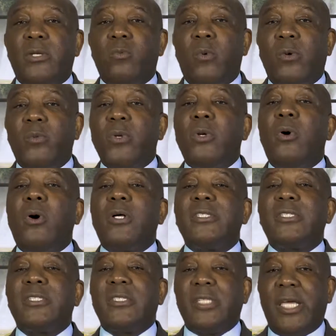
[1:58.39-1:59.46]
what we call
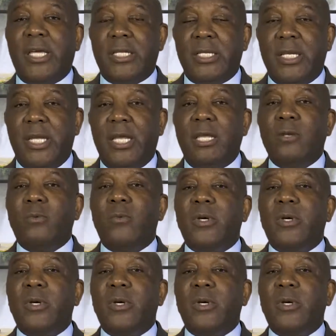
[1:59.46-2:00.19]
saline,